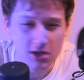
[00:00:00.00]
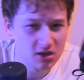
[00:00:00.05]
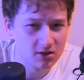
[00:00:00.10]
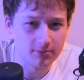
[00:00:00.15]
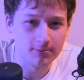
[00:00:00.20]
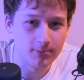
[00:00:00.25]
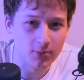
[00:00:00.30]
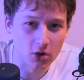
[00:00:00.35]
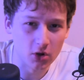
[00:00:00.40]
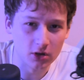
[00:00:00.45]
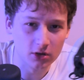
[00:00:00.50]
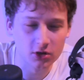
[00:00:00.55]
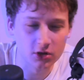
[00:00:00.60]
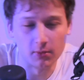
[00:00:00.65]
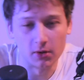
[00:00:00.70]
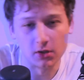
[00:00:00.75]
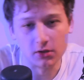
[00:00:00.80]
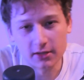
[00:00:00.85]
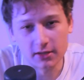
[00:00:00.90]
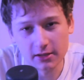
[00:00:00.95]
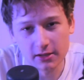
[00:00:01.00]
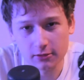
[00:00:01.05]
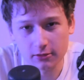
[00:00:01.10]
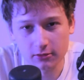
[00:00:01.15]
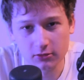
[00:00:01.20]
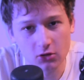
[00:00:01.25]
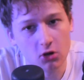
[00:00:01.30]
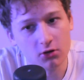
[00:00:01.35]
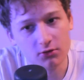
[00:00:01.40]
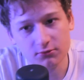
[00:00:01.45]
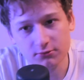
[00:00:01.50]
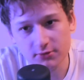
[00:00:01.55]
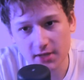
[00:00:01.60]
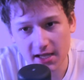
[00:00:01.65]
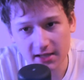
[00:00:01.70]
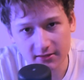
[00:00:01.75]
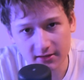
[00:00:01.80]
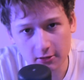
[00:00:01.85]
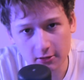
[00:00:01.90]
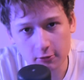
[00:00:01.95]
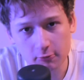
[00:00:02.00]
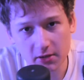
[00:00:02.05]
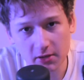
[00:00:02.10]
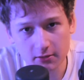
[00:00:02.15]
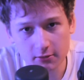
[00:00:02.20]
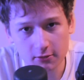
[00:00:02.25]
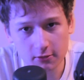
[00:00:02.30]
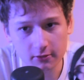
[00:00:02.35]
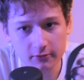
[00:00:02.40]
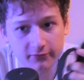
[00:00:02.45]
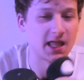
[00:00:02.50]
But come on, it's not that expensive.